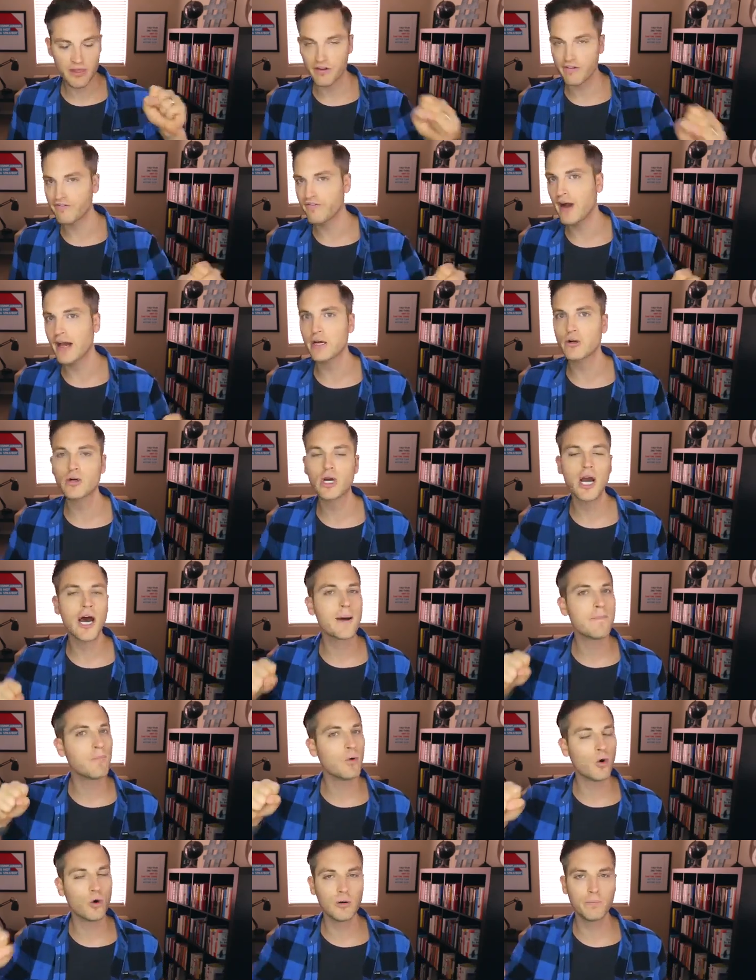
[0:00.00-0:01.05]
whether Final
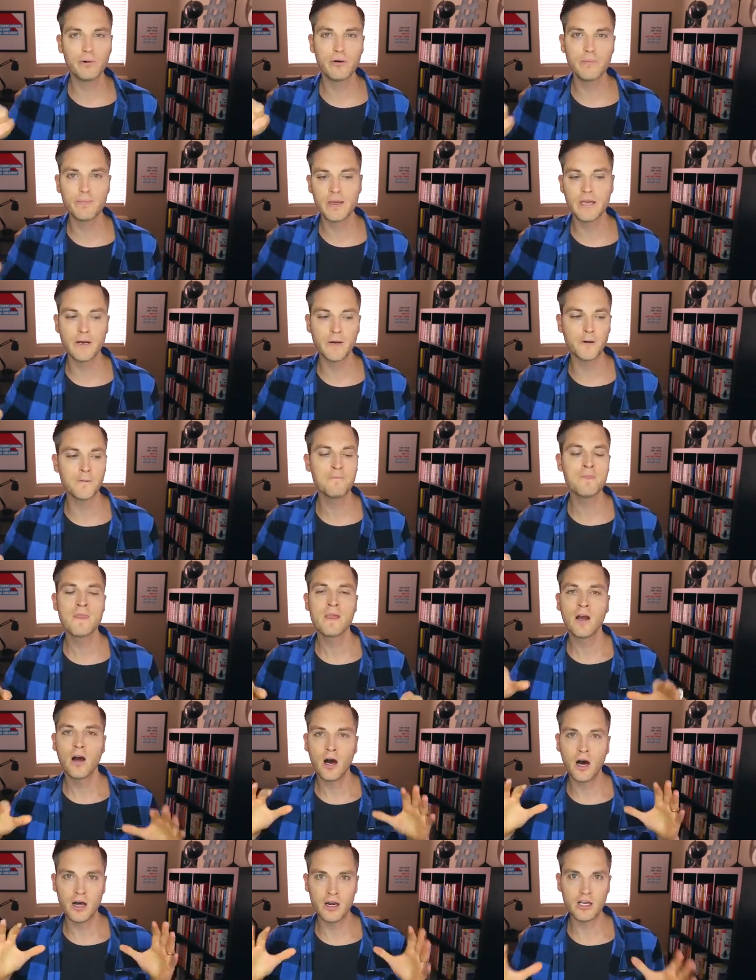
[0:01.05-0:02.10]
Cut or Premiere
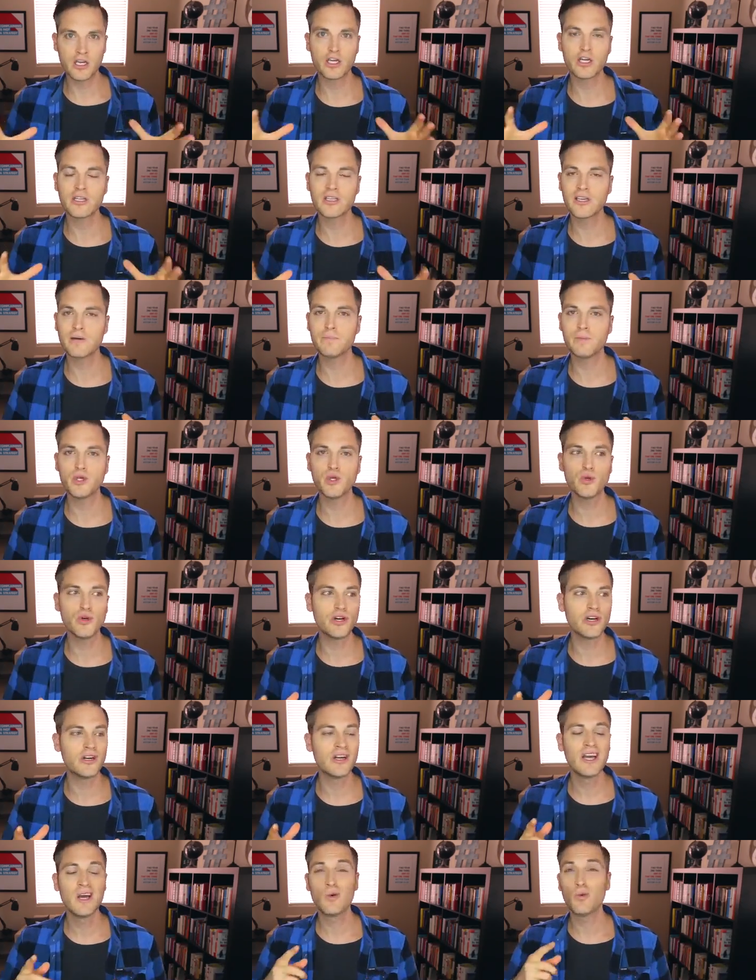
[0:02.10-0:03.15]
on a good
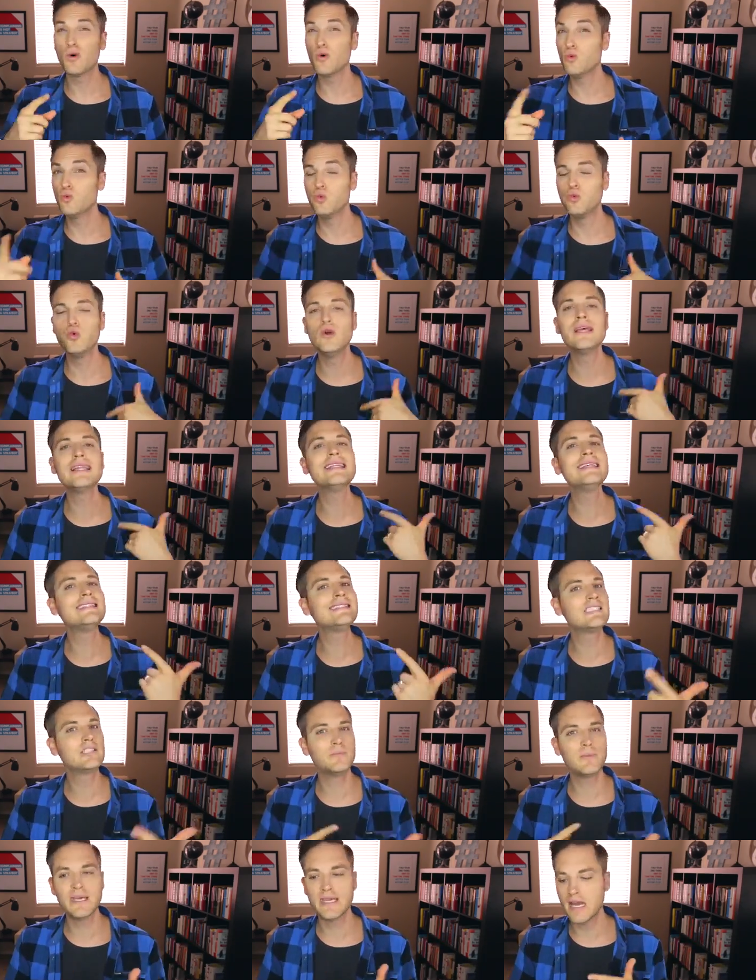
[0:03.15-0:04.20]
computer, will really
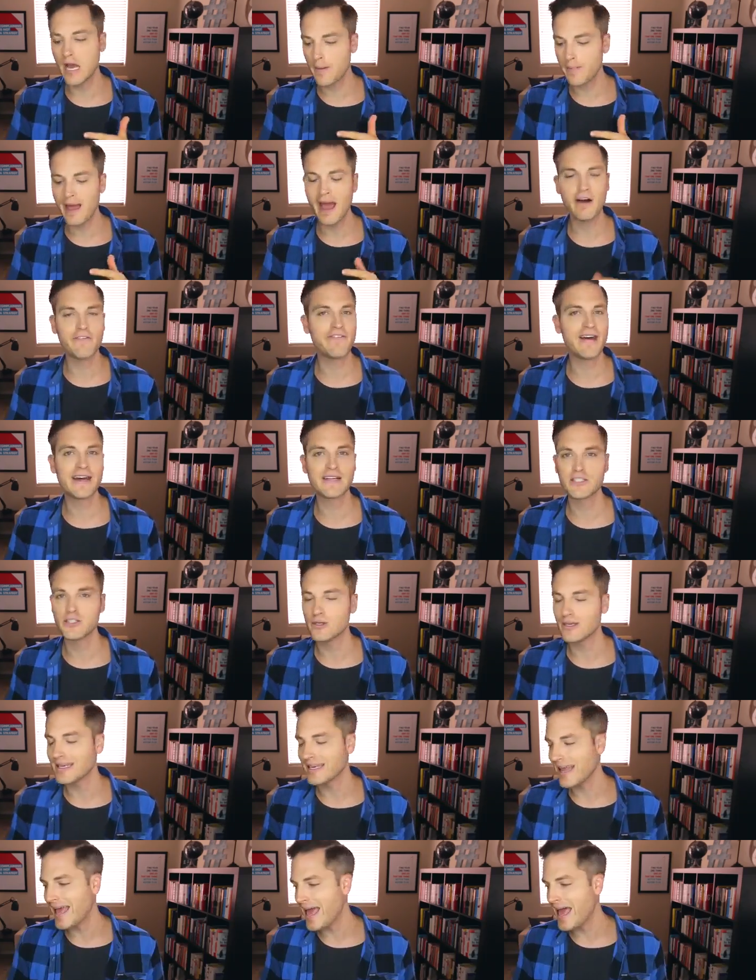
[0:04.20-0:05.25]
speed up how fast
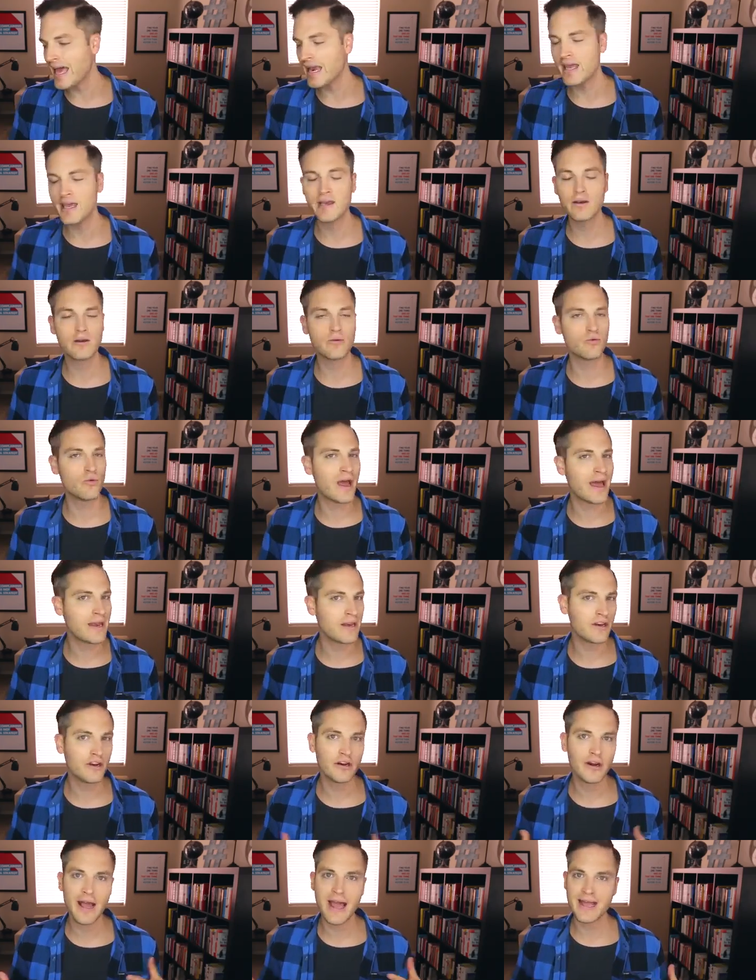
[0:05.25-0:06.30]
you can edit,
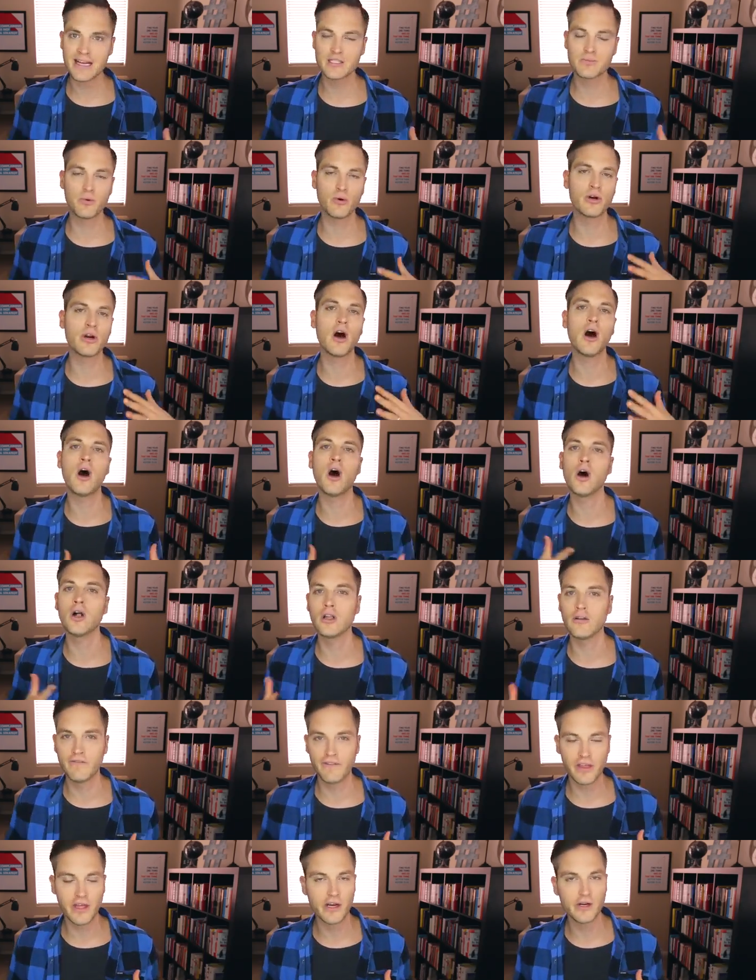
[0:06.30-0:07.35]
render, export,
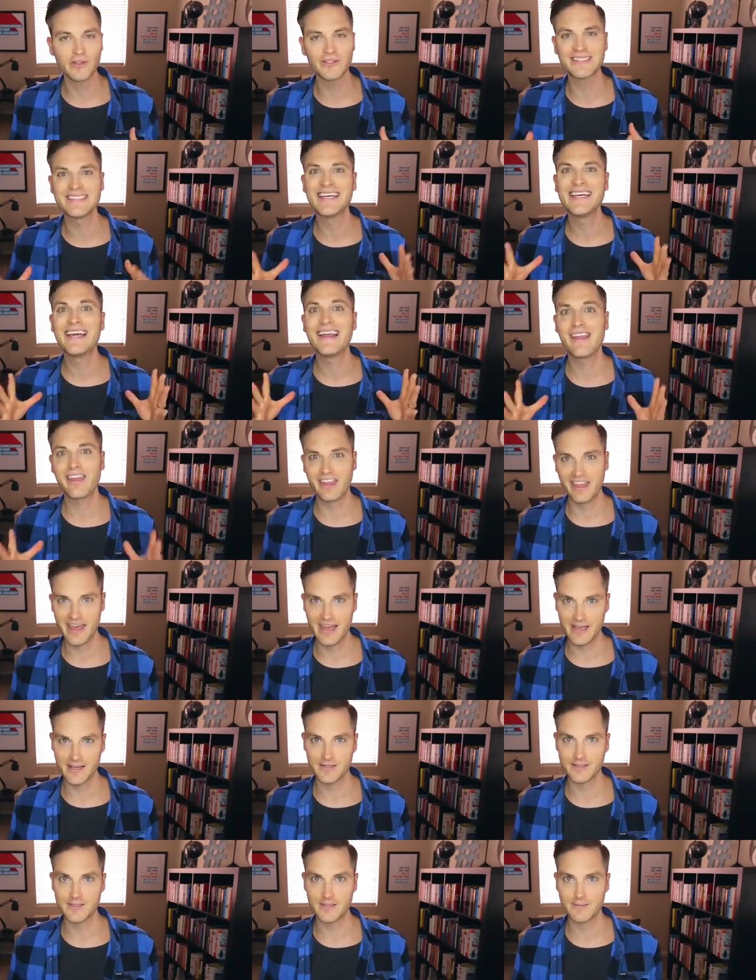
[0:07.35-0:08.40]
all of those
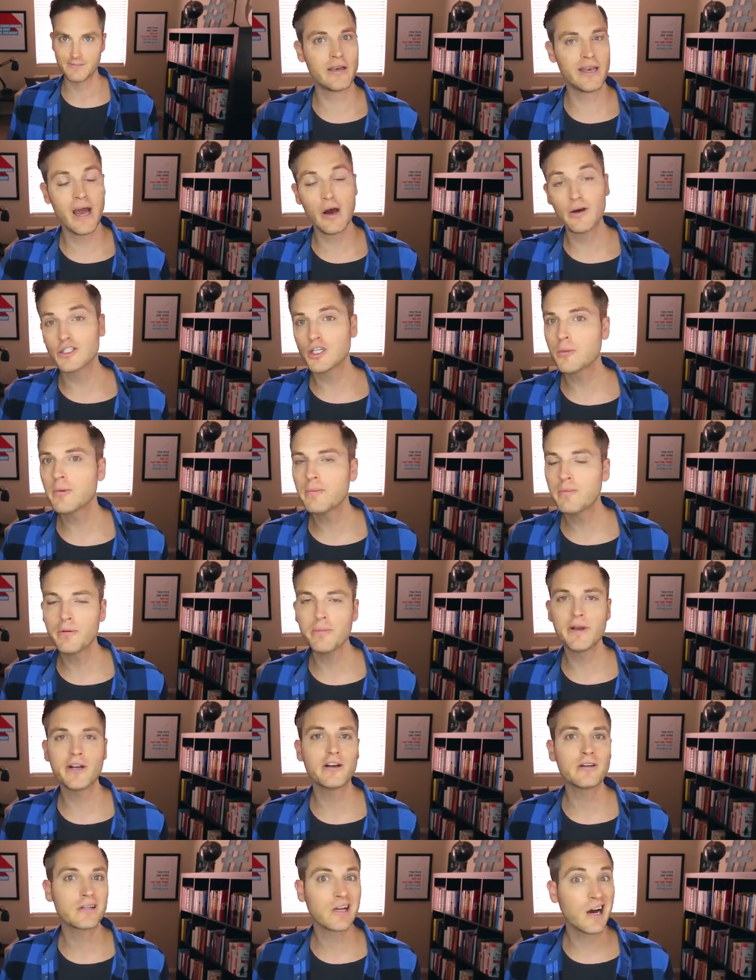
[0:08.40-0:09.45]
things. Now, Adobe
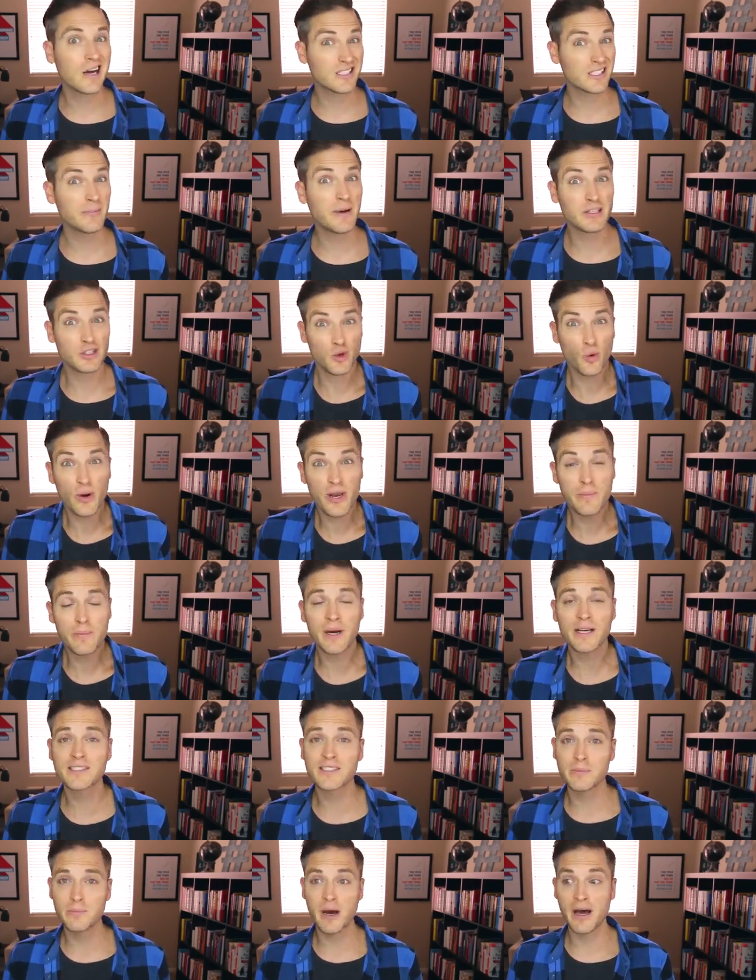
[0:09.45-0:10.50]
Premiere costs about 20
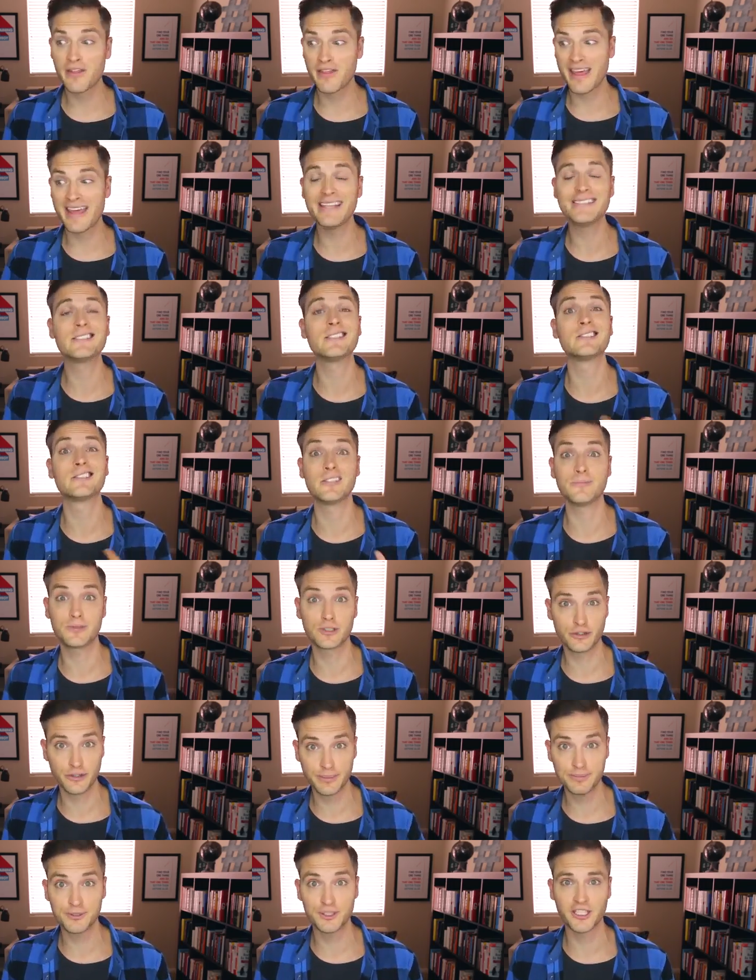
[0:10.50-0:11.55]
bucks a month, and it's a
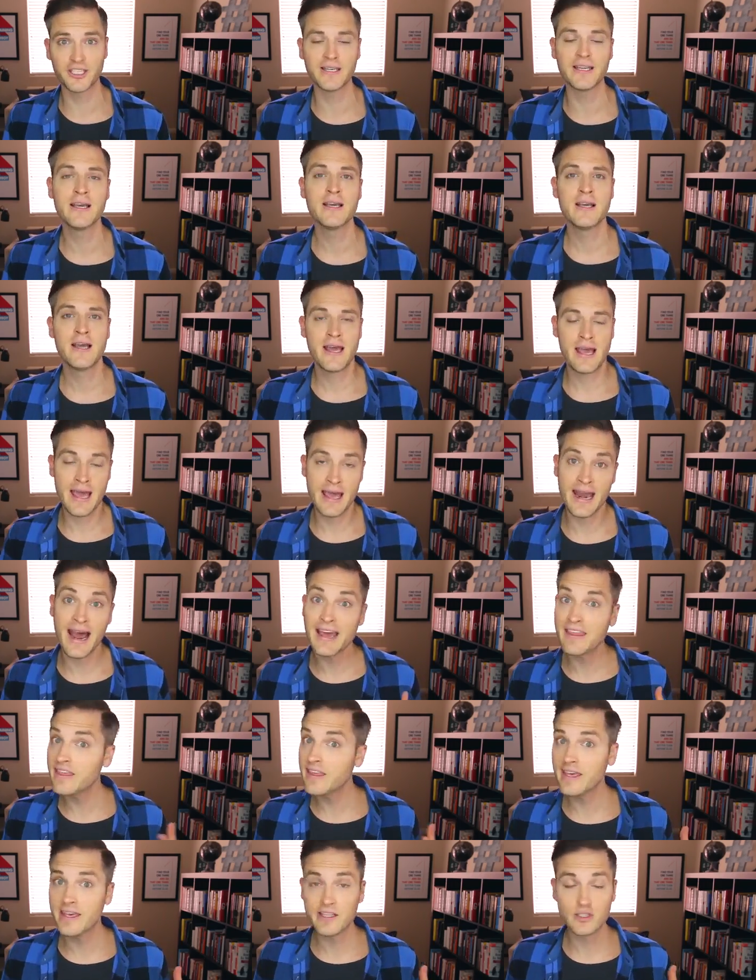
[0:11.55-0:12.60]
subscription, and
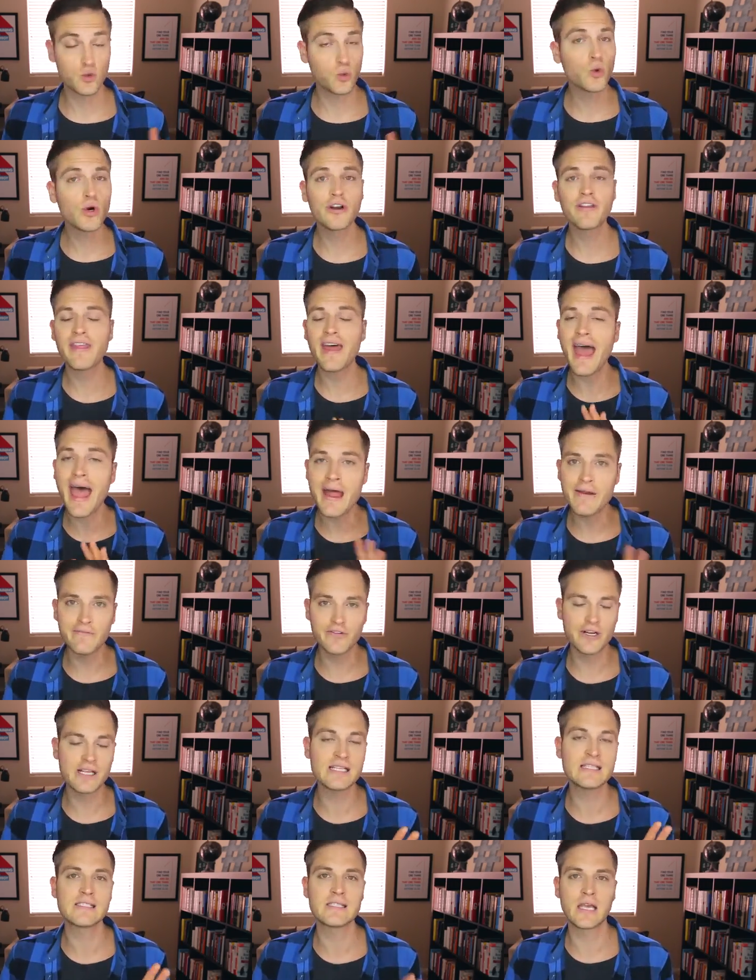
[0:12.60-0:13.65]
I think it's worth
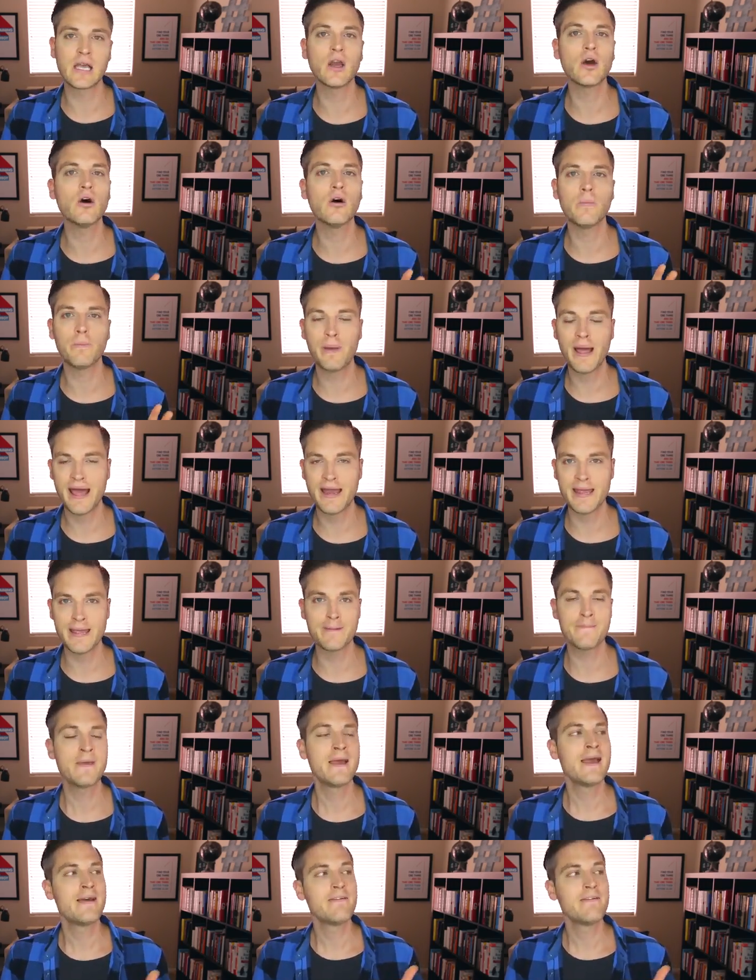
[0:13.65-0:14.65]
every single penny.